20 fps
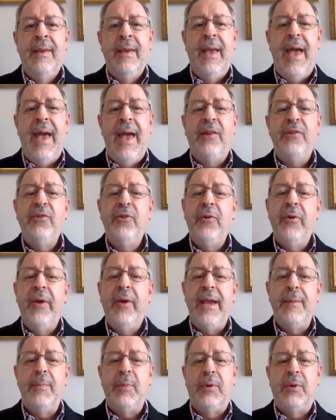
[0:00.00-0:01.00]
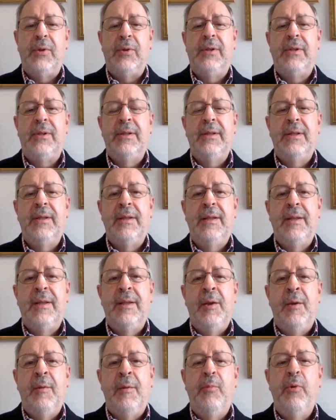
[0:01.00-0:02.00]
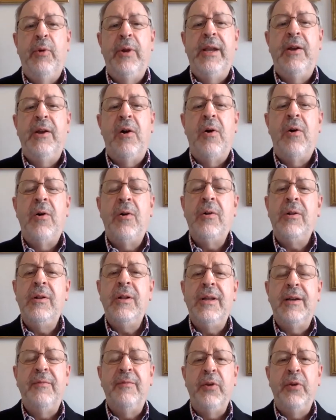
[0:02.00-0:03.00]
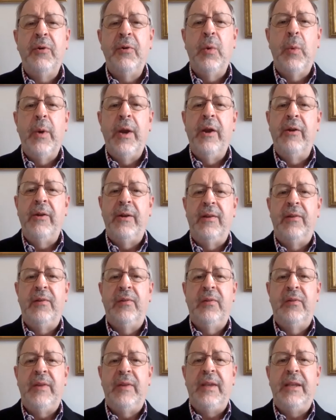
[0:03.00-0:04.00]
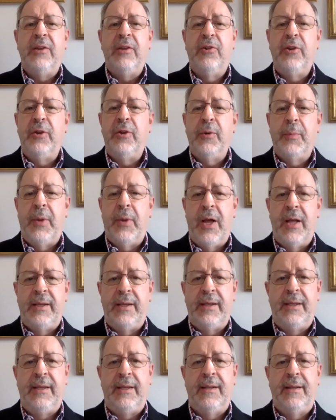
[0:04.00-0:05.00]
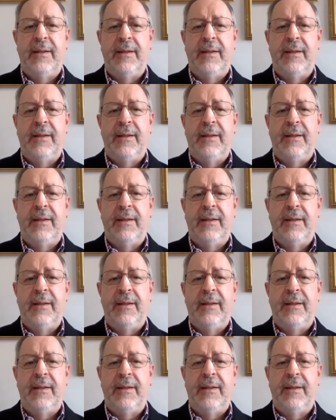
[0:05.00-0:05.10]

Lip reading: As you're able, bring all of your awareness into your body.